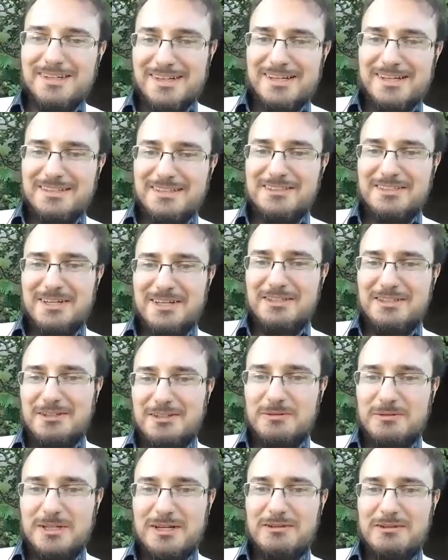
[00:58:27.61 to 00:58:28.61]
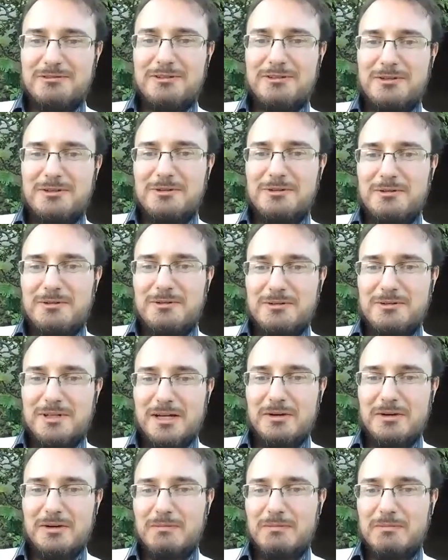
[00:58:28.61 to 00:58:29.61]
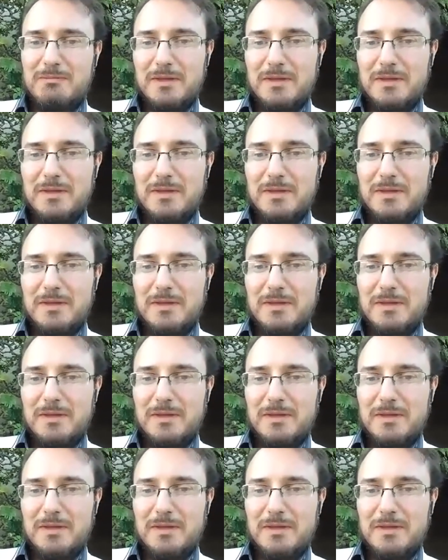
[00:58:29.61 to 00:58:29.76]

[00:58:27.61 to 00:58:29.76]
and say that we have to now